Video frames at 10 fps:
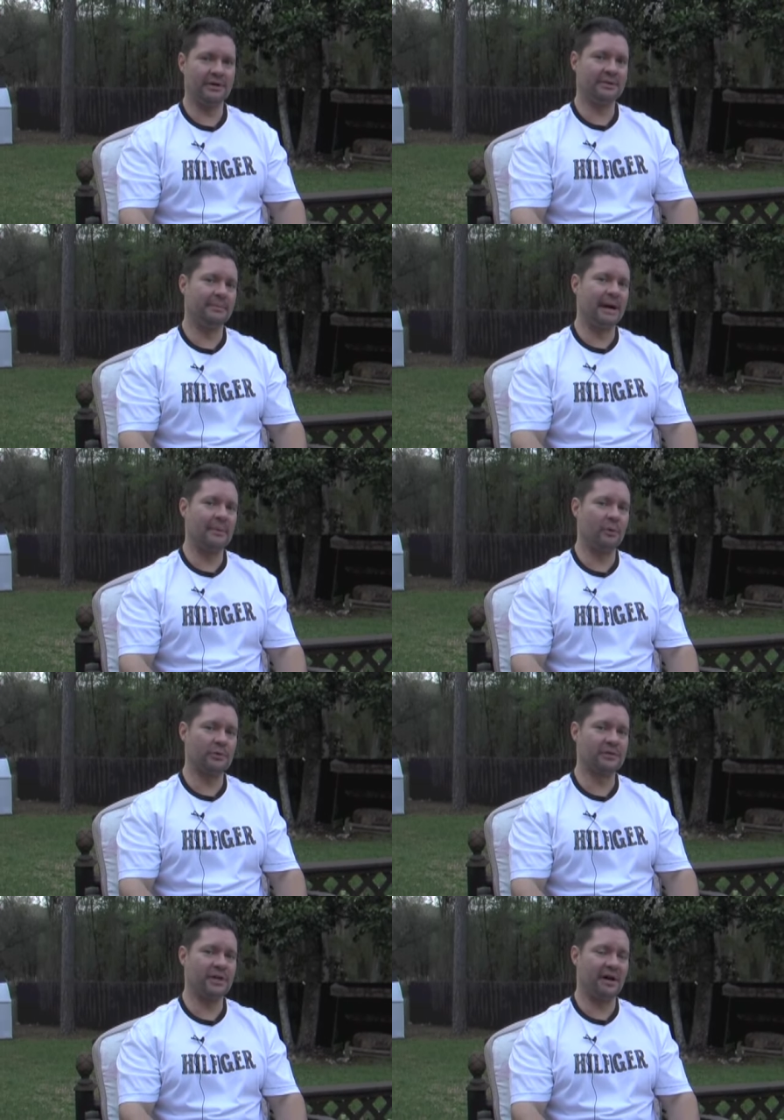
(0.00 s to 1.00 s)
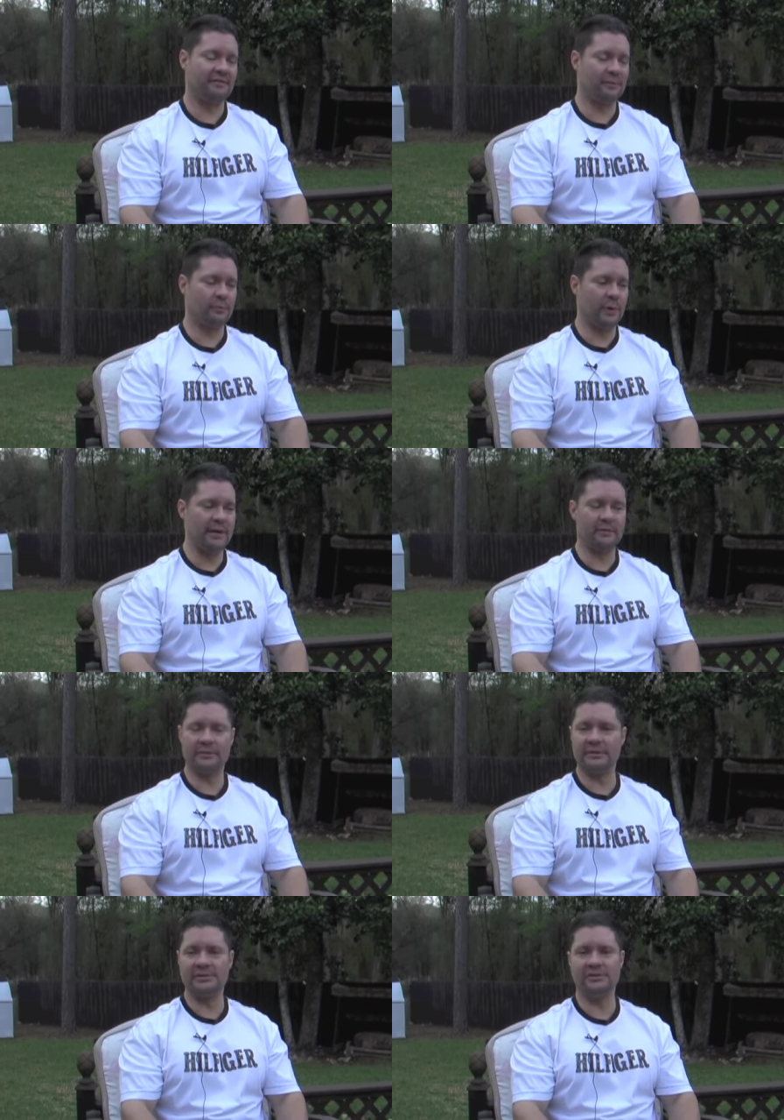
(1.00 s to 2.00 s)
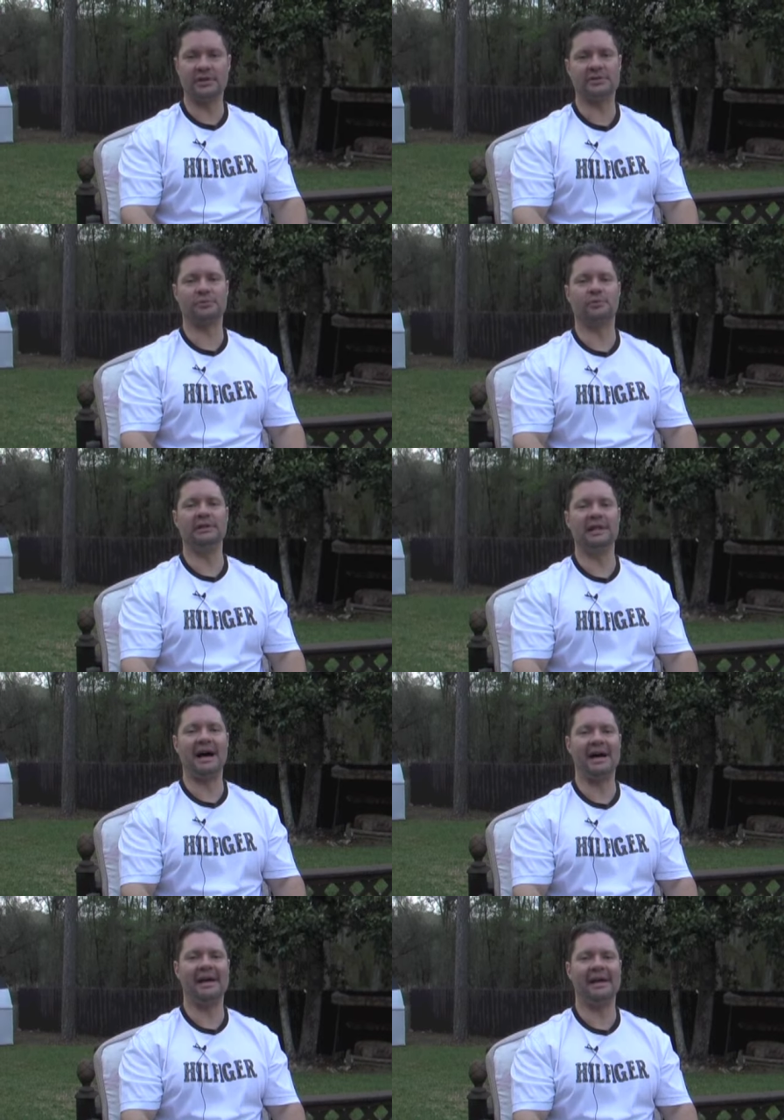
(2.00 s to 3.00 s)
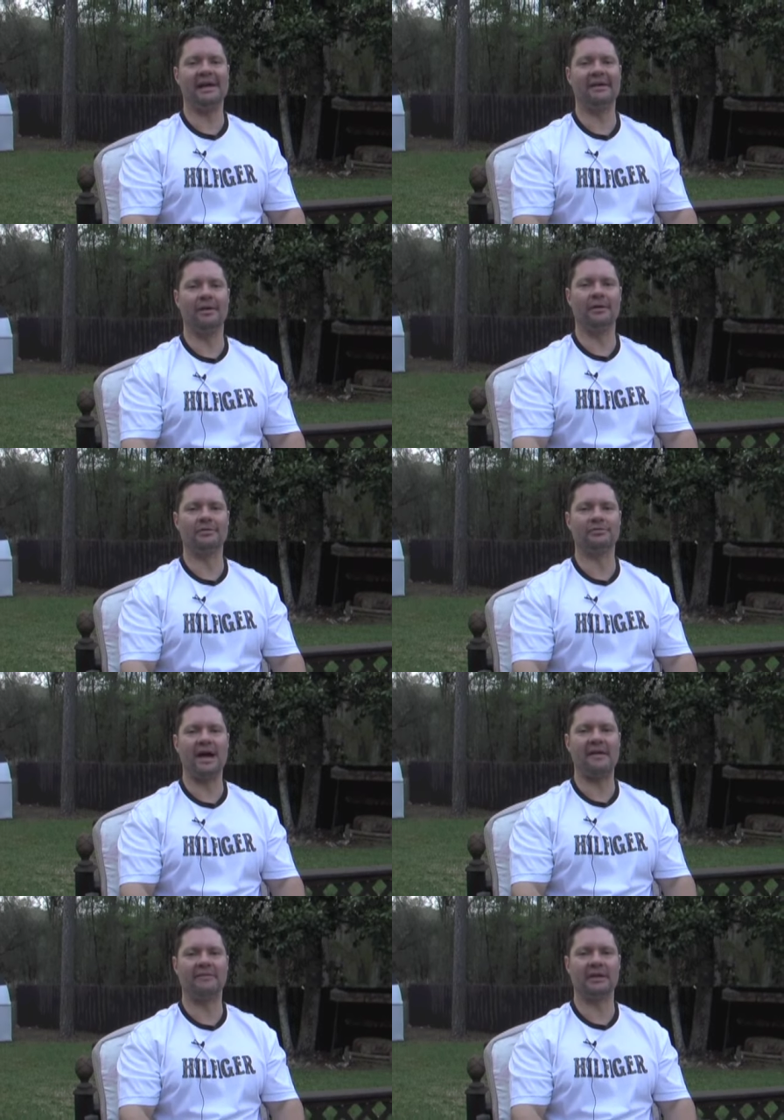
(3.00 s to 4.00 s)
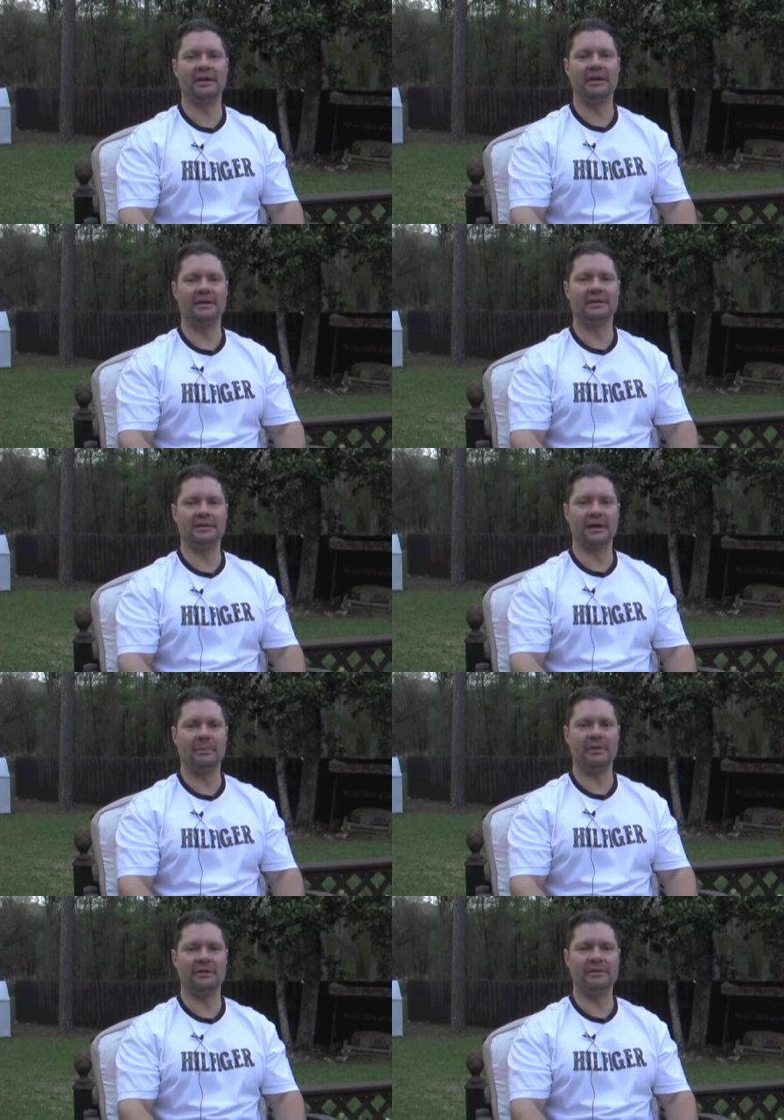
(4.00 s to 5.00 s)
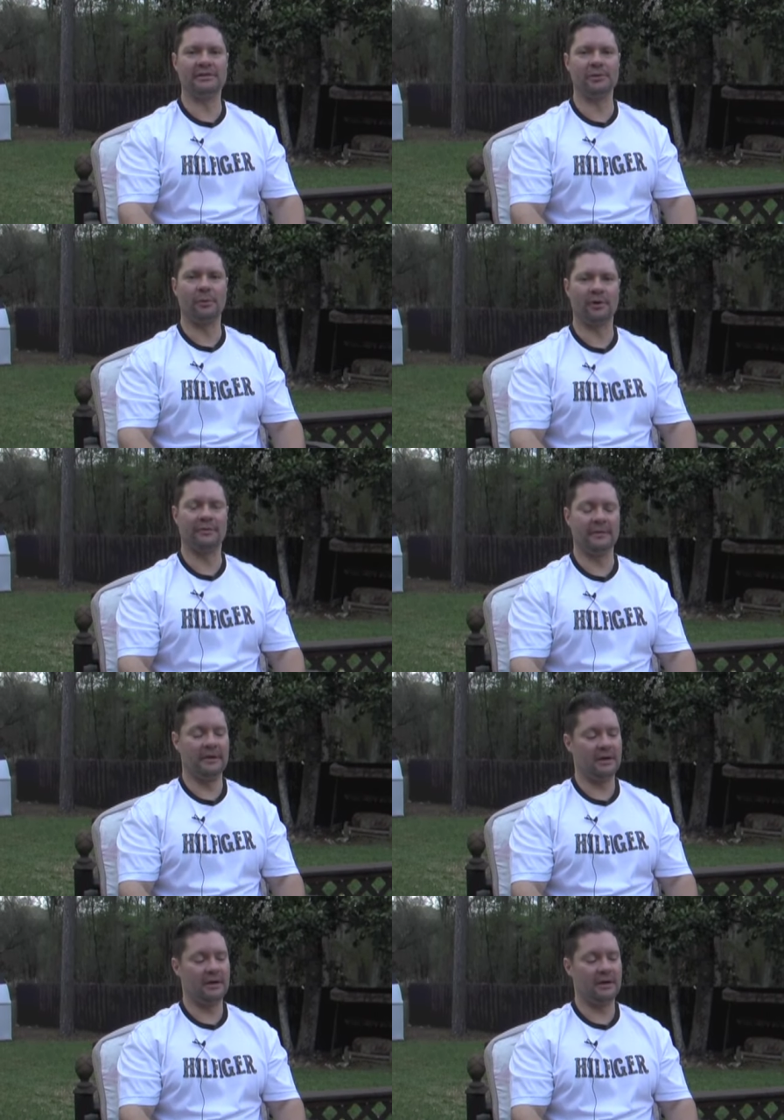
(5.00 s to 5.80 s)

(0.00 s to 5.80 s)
to buy more stuff rather than just relying on traffic to come into the store.